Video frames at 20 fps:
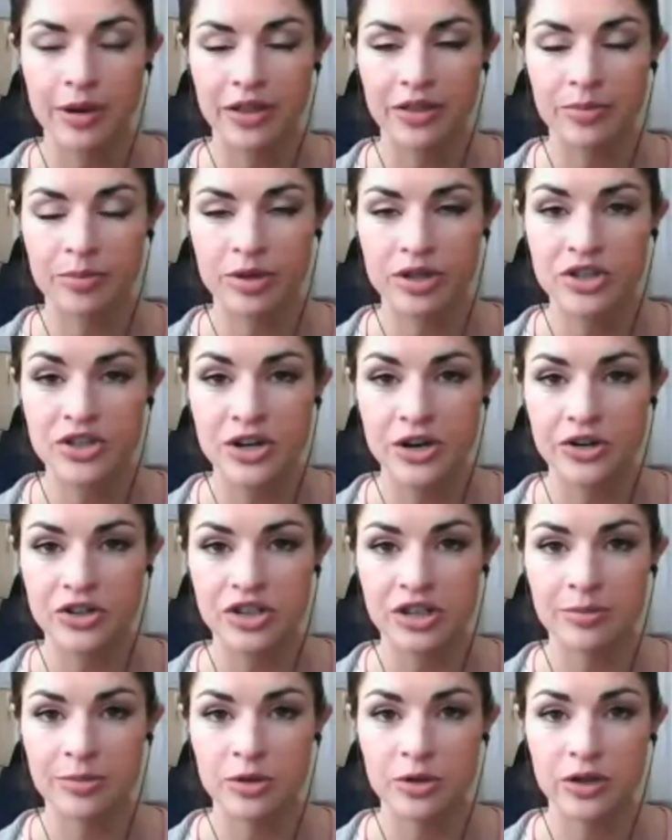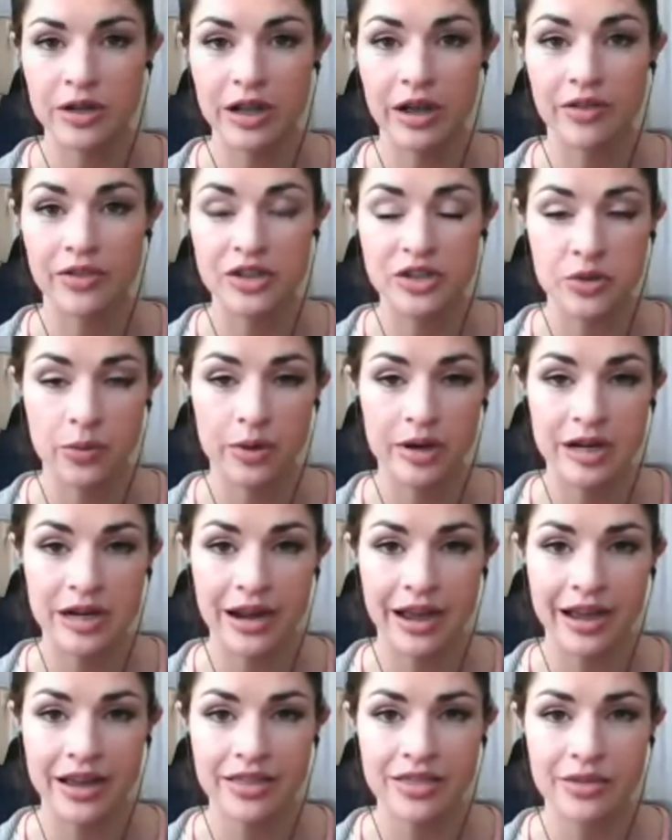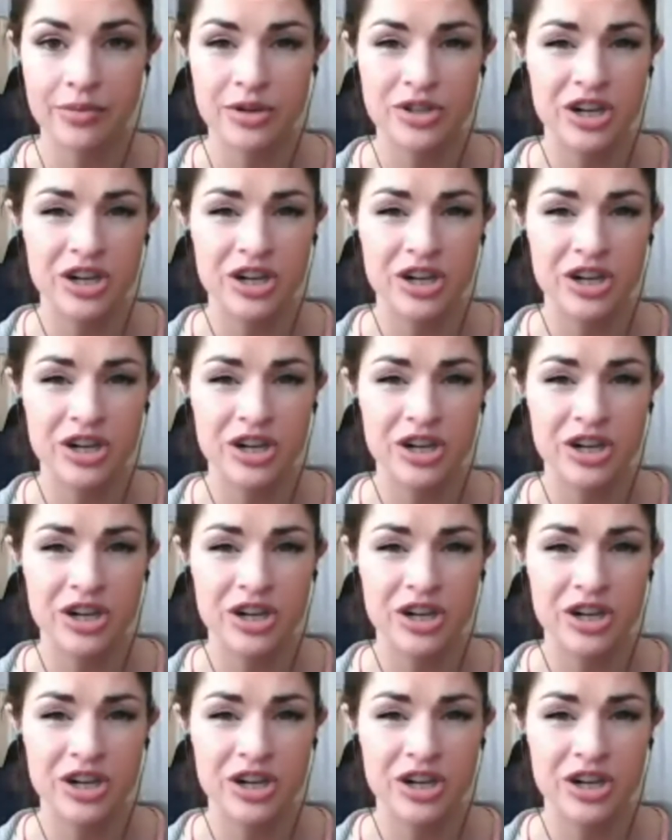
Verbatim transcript: by the BitShares community on the 29th,